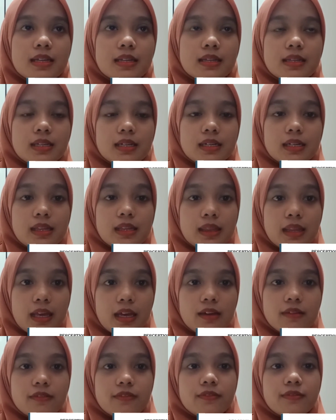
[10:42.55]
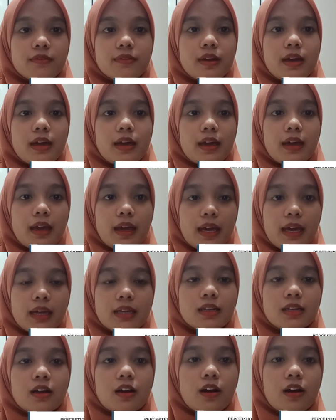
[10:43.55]
the
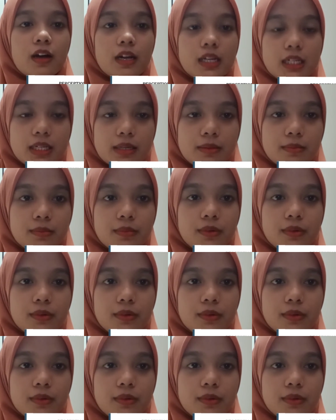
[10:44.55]
left-hand column.